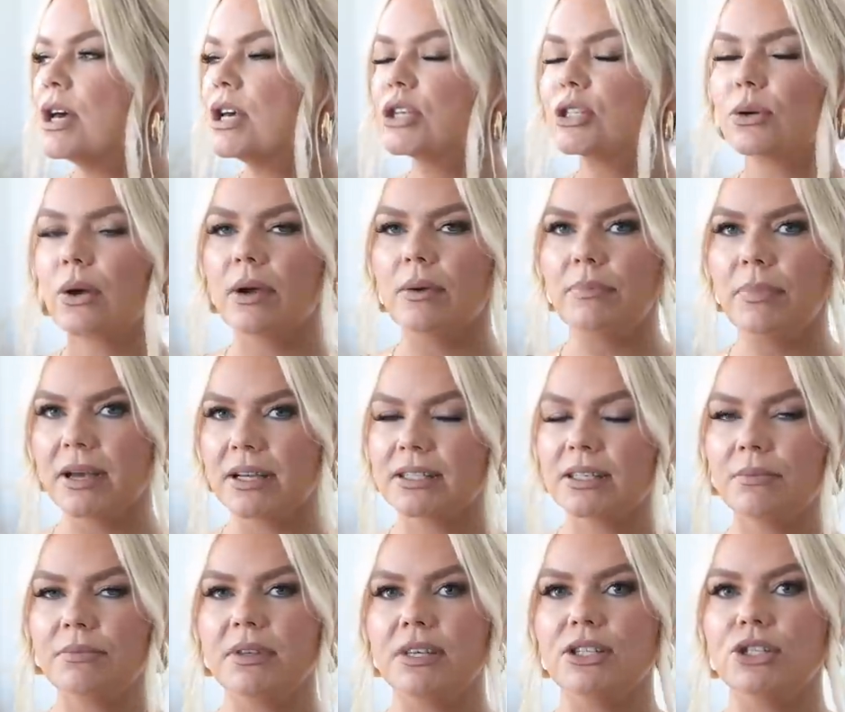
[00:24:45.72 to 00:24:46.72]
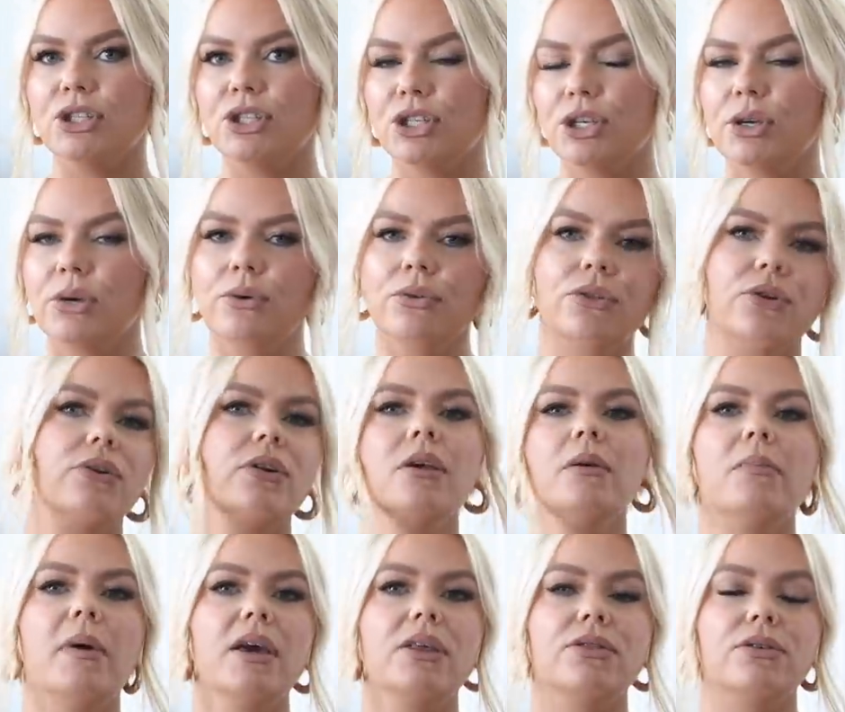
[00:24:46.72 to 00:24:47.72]
So I picked up these two
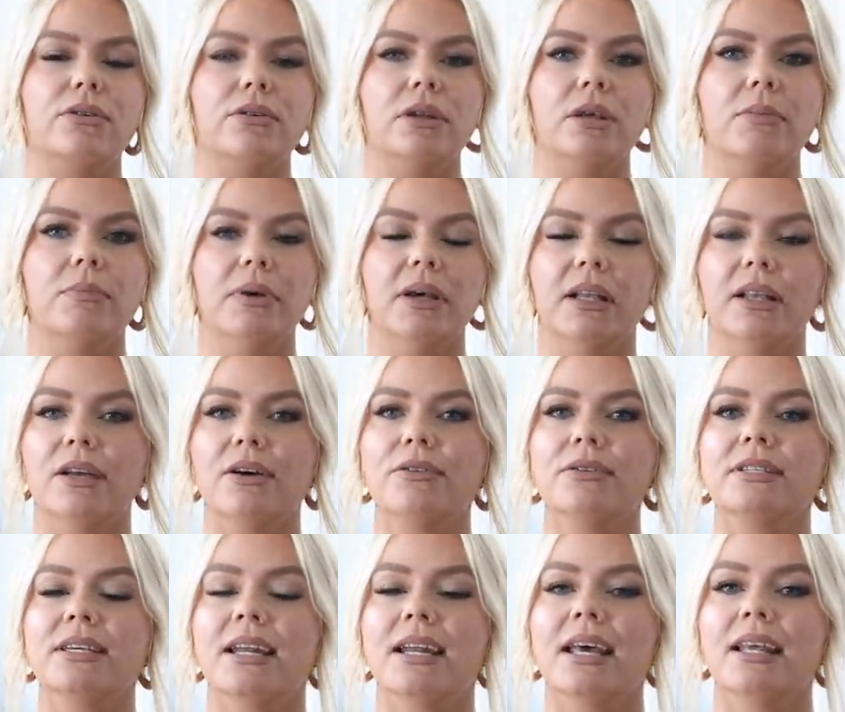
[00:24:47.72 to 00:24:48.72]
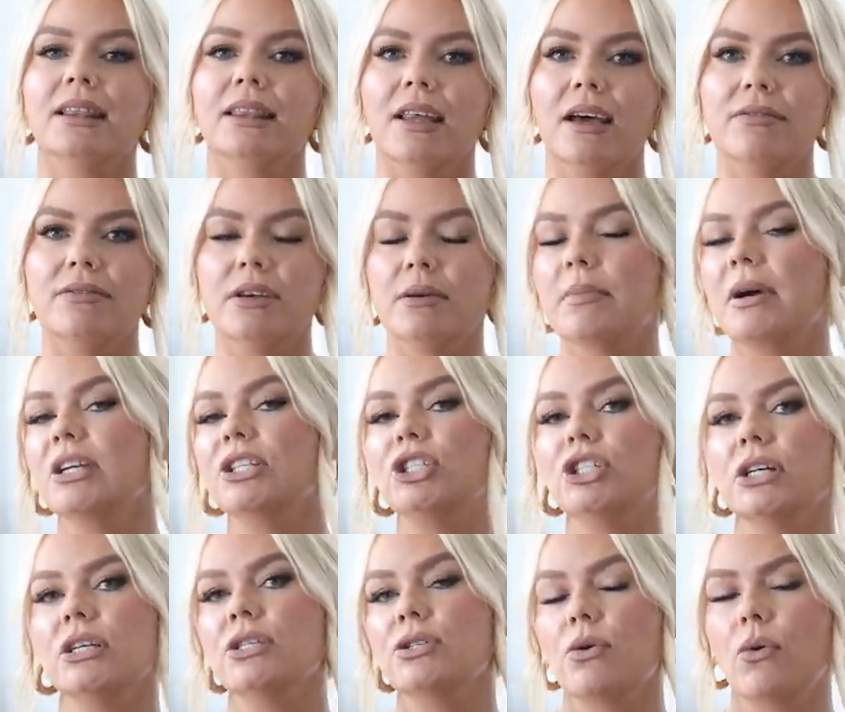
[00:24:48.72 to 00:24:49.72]
30 by 30 pillows and I love them. I
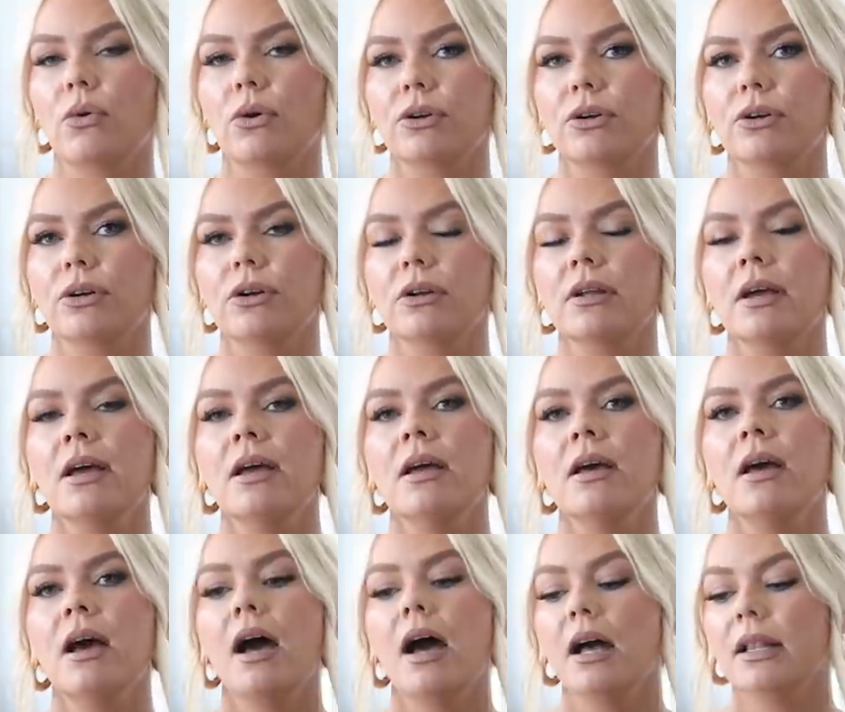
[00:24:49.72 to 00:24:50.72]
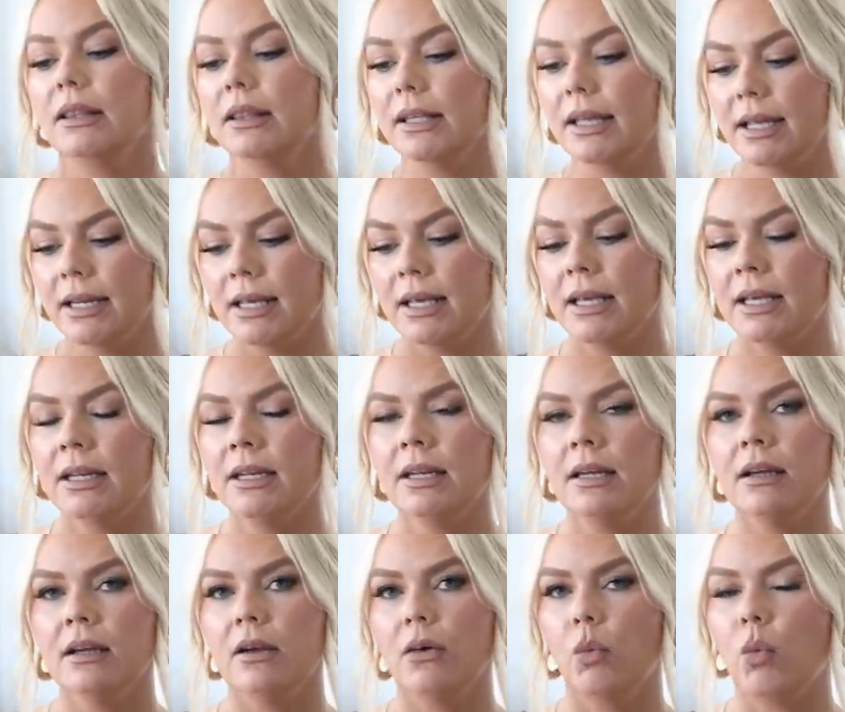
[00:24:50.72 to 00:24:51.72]
just ordered
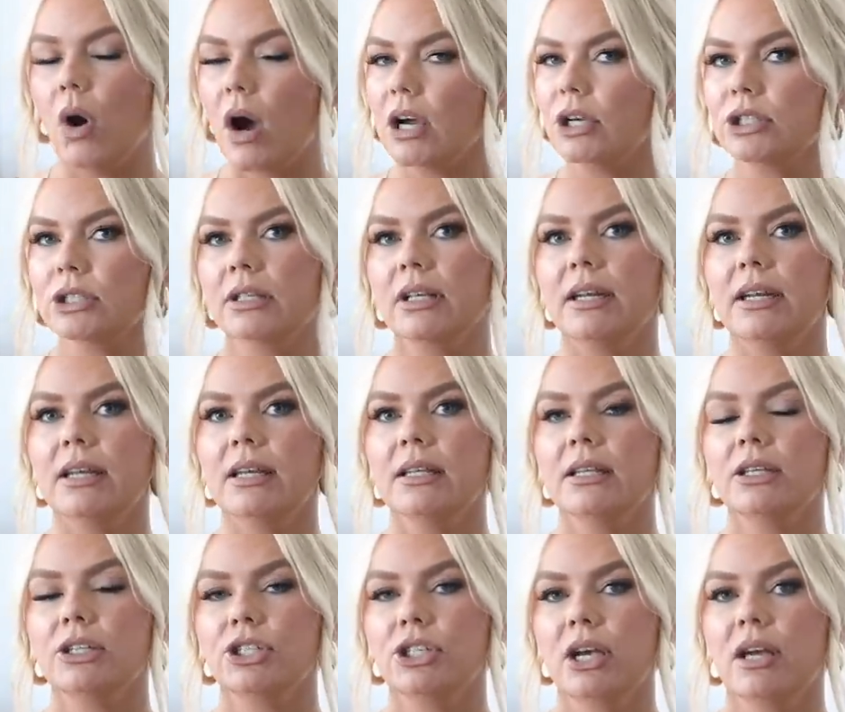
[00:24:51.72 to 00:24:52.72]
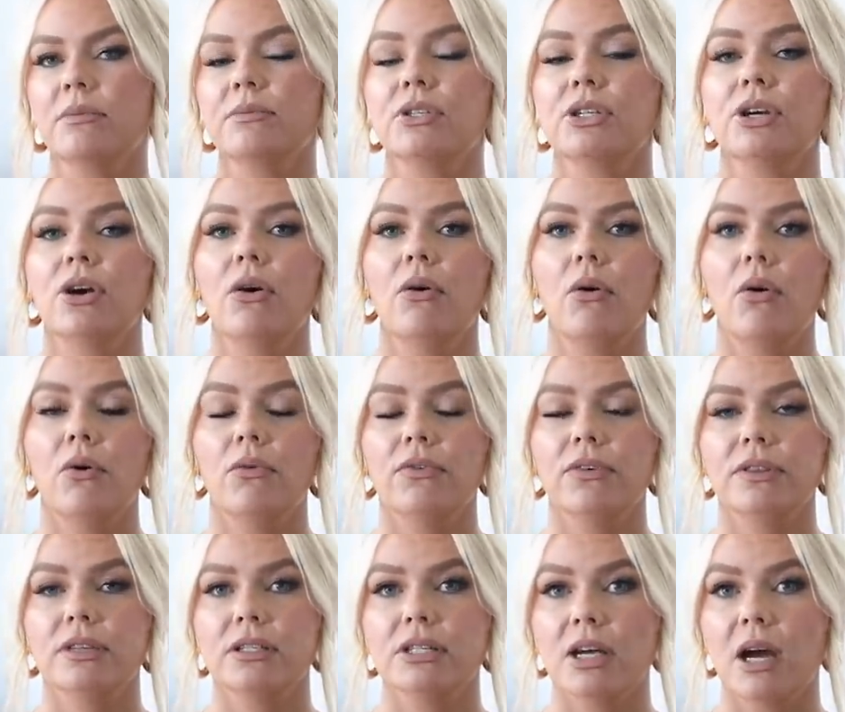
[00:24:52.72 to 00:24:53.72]
linen, wash linen shams to go
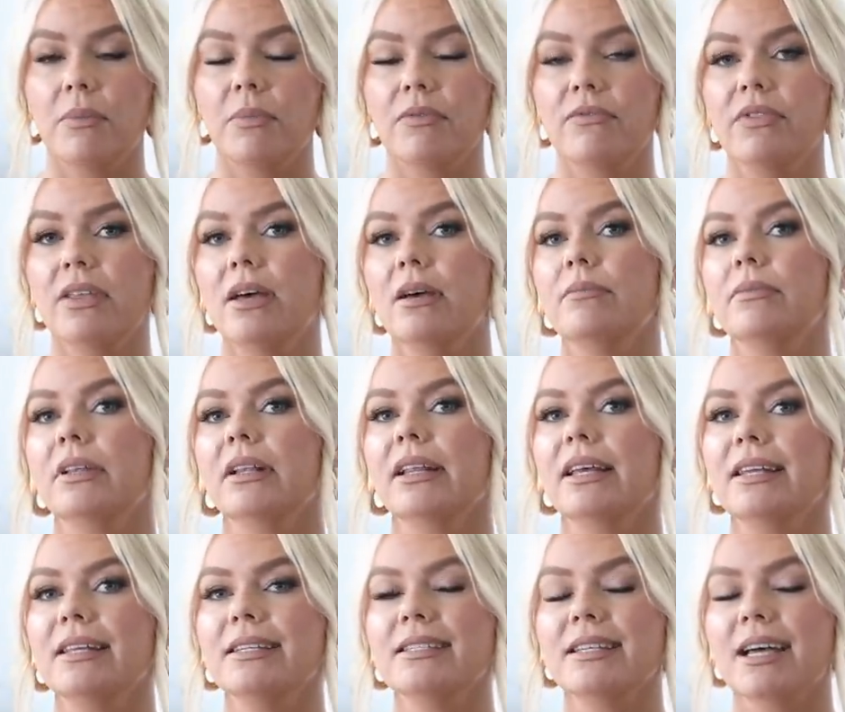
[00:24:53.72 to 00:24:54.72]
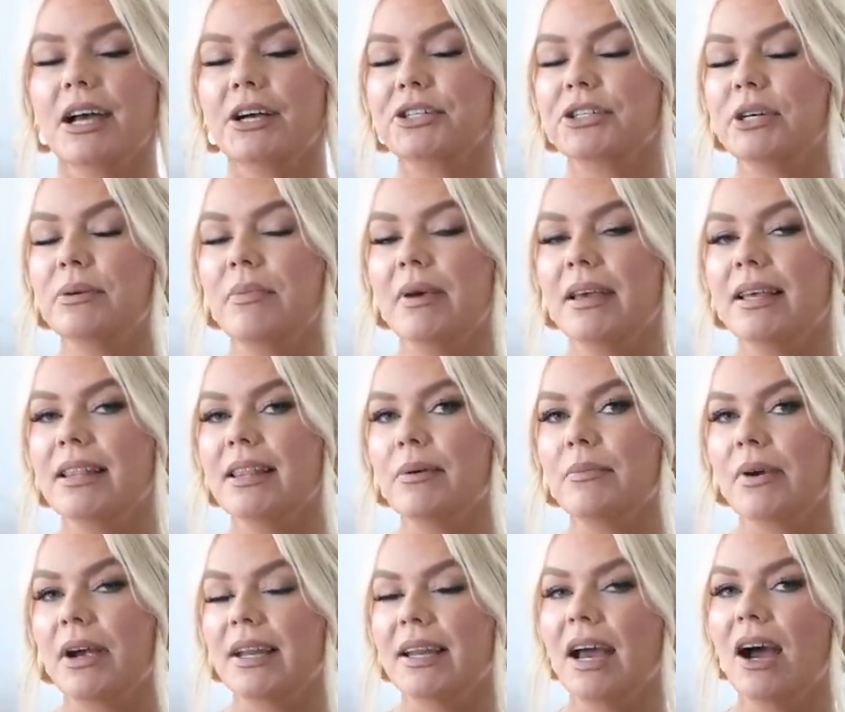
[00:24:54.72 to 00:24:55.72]
over the top of them. The lady is actually making
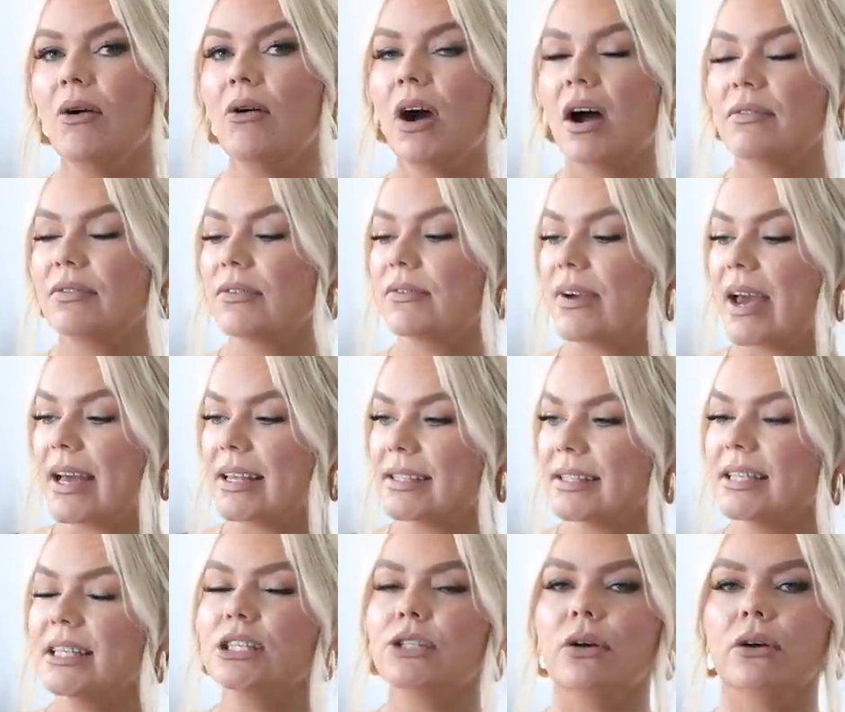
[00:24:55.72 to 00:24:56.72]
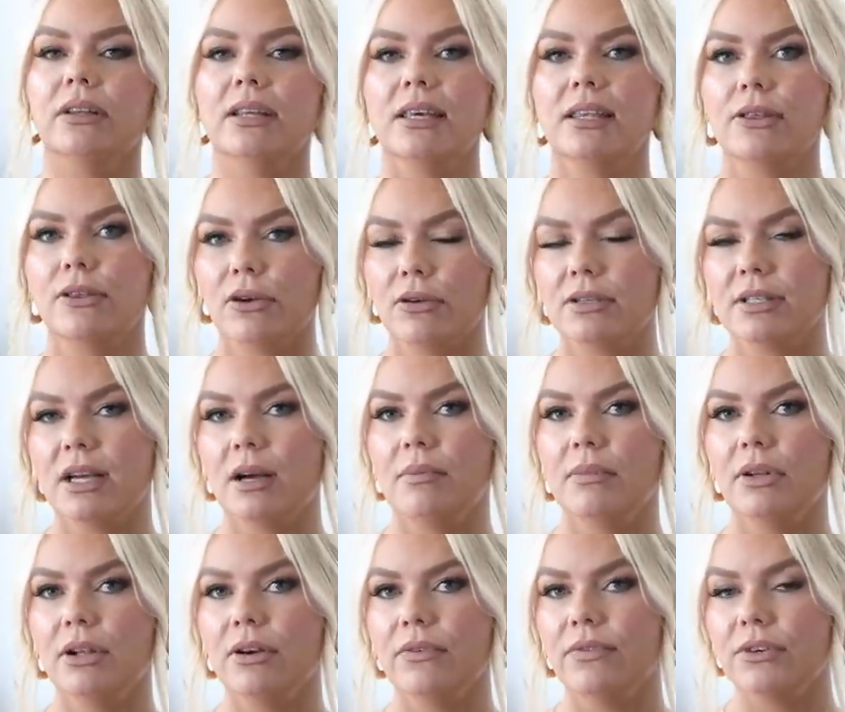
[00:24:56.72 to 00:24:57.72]
them right now off of Etsy, so I'll link those down
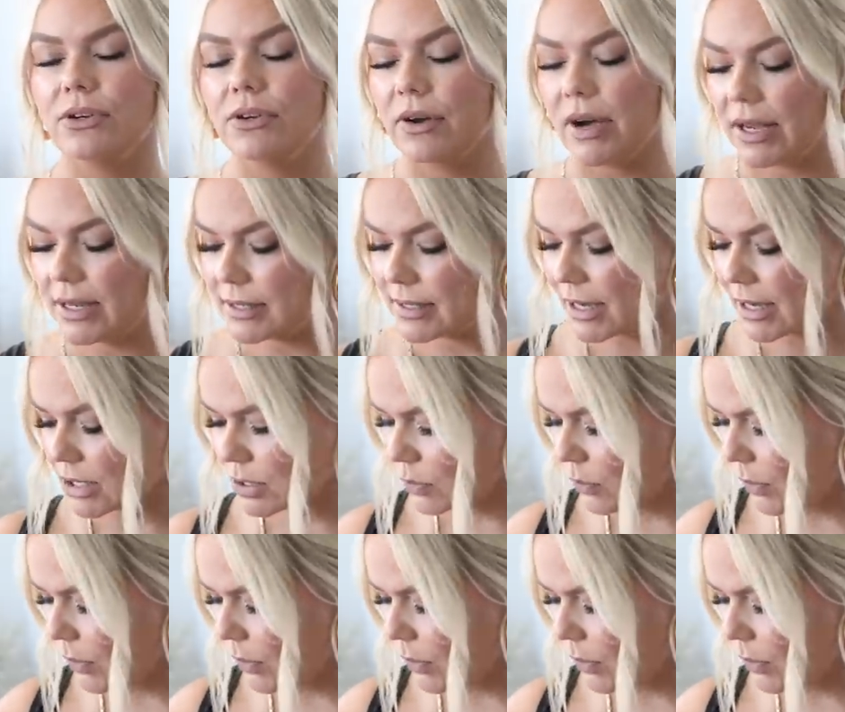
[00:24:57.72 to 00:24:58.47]
below for you guys as